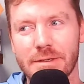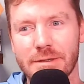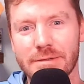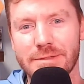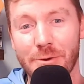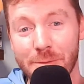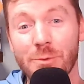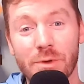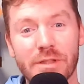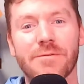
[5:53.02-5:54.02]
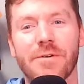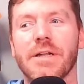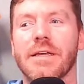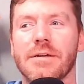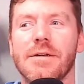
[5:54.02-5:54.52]
That would be really
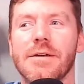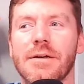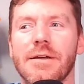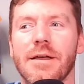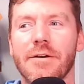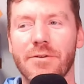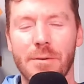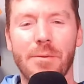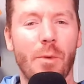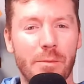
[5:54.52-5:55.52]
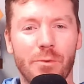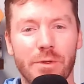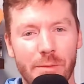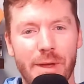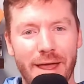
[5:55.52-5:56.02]
funny if a couple of women were
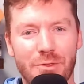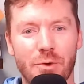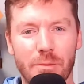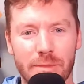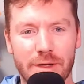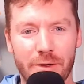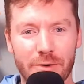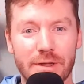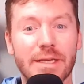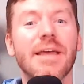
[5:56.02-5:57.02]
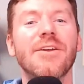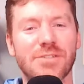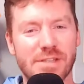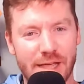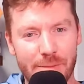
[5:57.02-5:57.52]
in the bathroom and they were like,
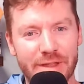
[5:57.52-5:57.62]
"See the guy by the